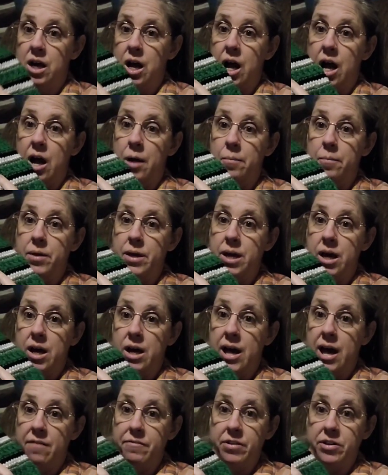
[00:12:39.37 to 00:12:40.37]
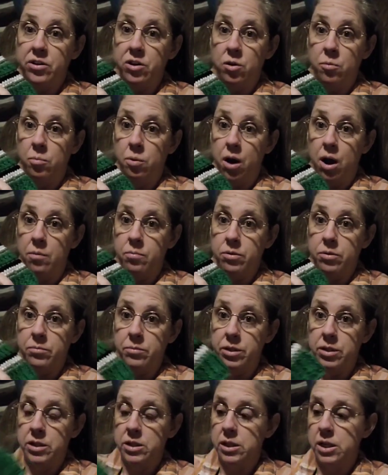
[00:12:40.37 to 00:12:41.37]
I'll be having no problem.
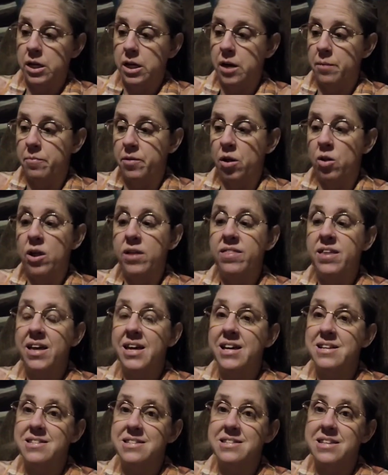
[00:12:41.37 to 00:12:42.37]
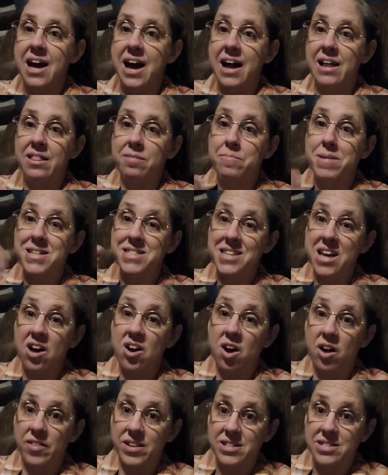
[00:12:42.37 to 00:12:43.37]
The only thing is I miss out
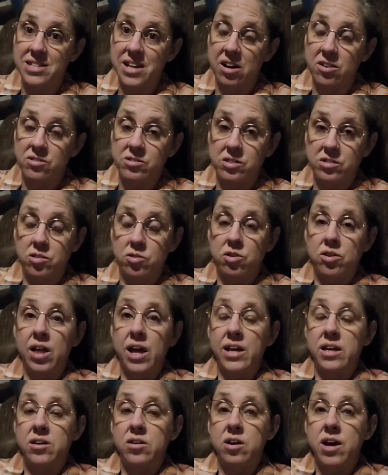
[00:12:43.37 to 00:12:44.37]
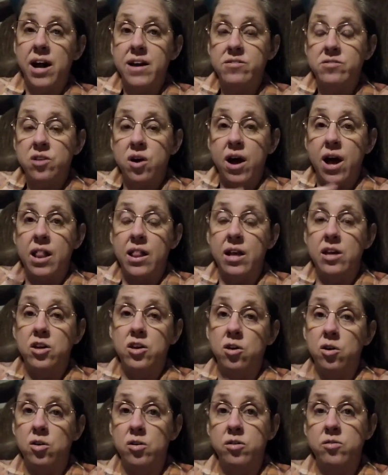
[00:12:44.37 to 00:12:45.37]
on the sales. So you guys know how like you
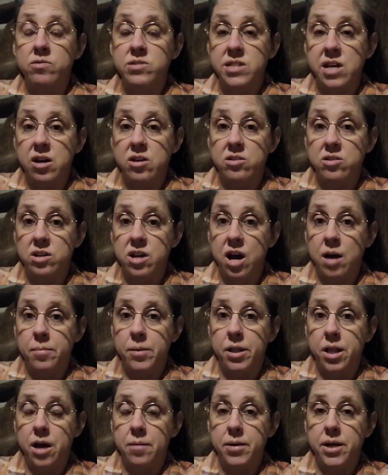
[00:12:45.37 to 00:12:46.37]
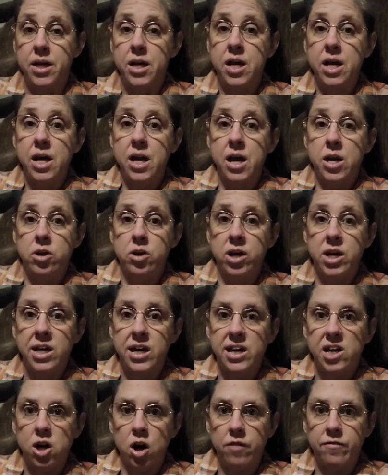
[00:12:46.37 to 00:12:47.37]
go to those sales in Hobby Lobby, you can
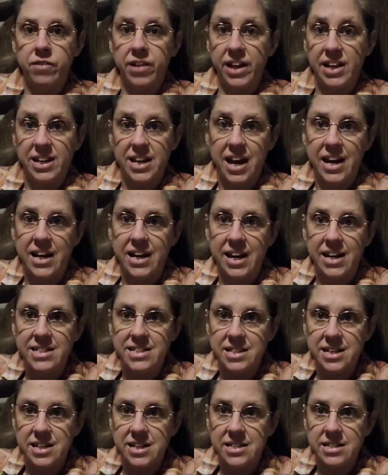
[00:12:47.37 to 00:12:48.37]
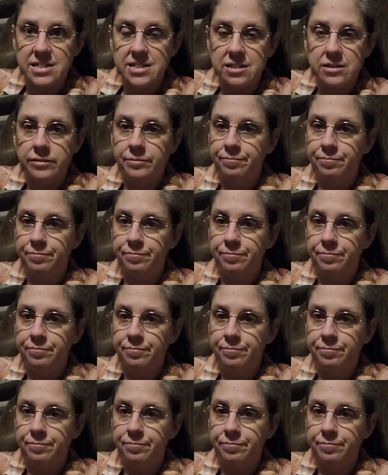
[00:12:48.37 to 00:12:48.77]
get yarn for like 99 cents.